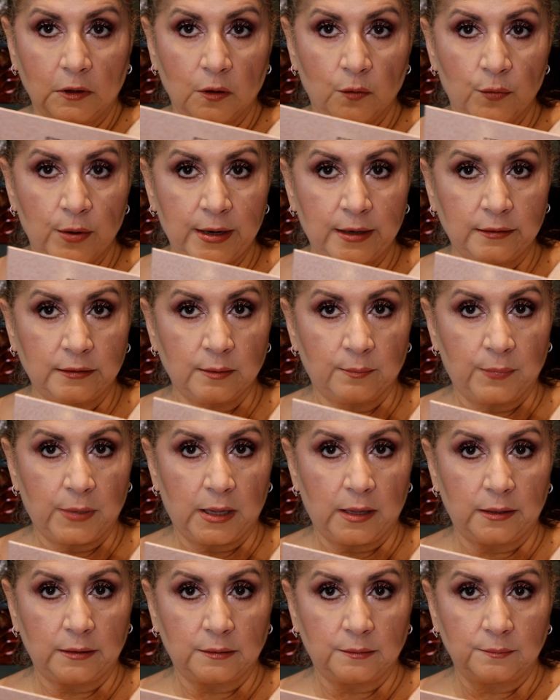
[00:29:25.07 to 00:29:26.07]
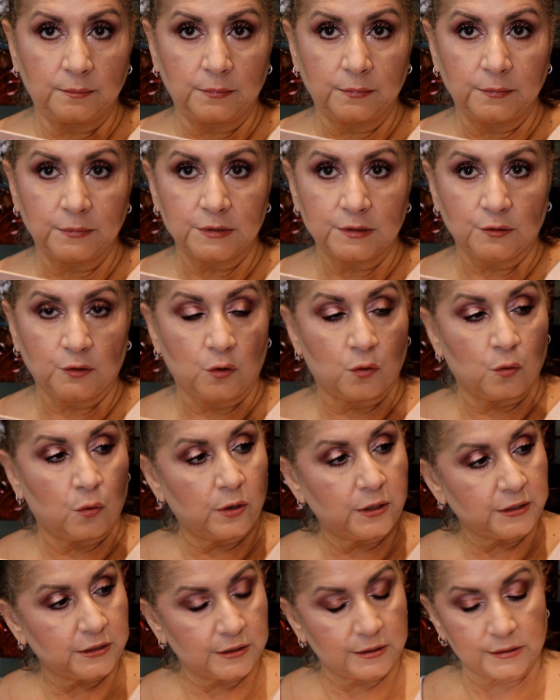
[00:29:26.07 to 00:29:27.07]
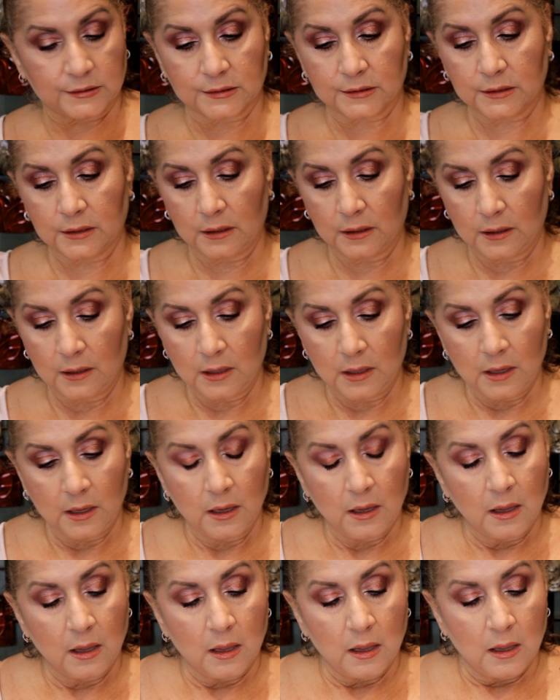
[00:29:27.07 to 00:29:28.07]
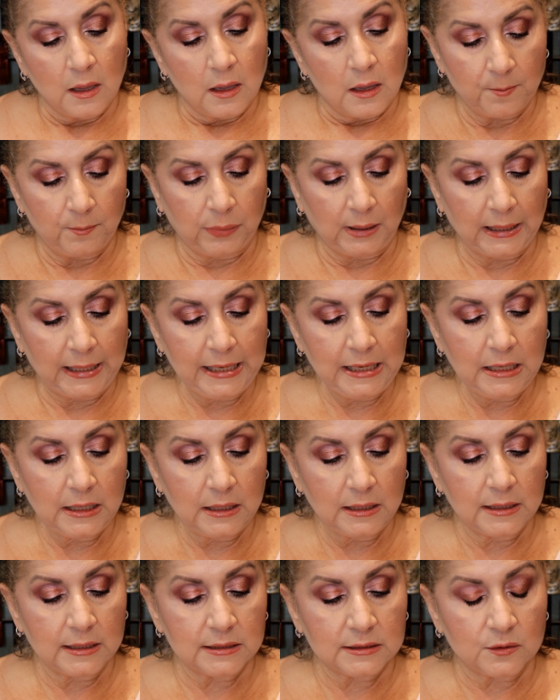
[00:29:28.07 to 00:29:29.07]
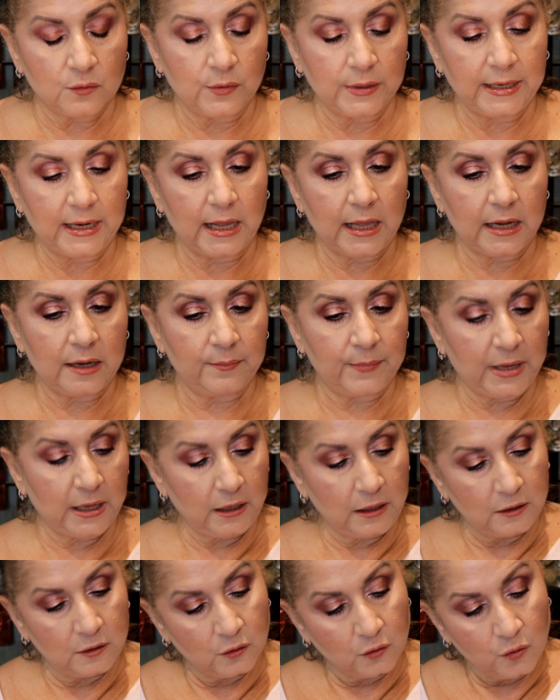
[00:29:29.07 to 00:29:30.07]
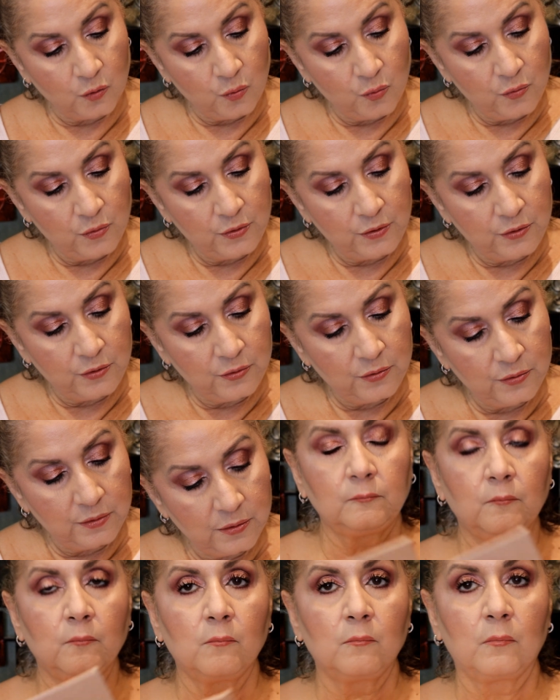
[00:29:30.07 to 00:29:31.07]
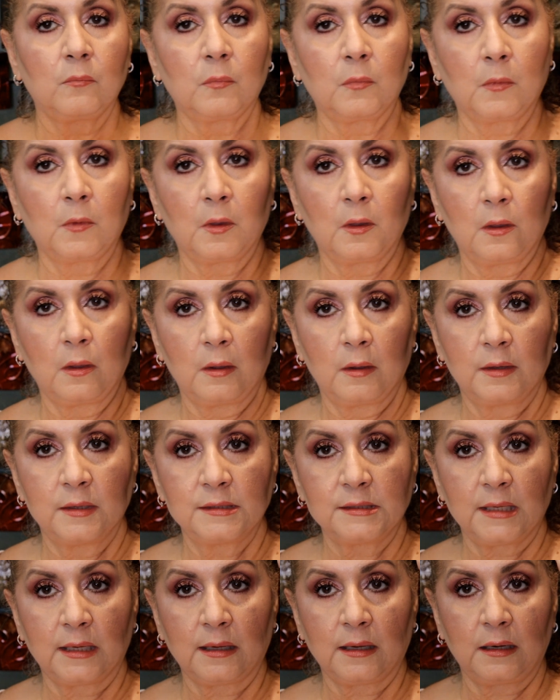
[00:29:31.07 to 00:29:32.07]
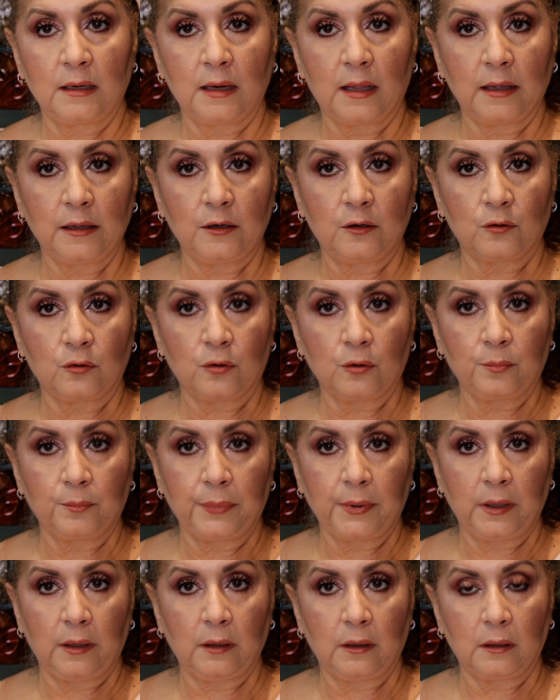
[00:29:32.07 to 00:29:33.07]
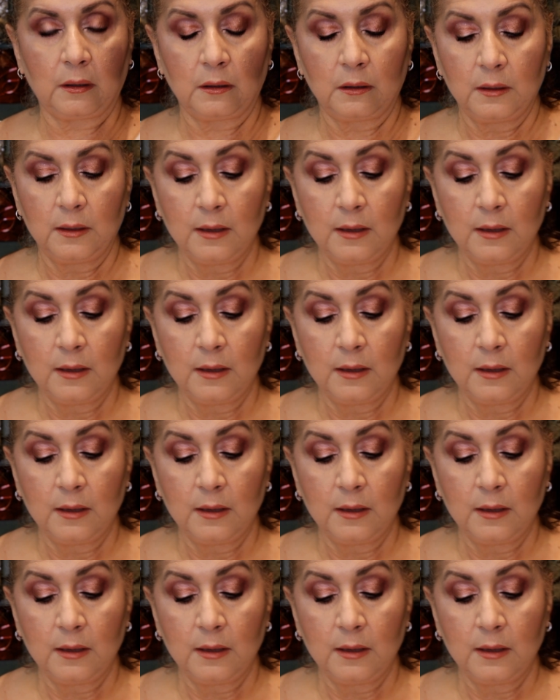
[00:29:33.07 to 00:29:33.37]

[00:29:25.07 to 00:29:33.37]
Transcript: The one at the bottom. It's gorgeous. Blink is the one I had in my inner corner. It's like a lighter pink.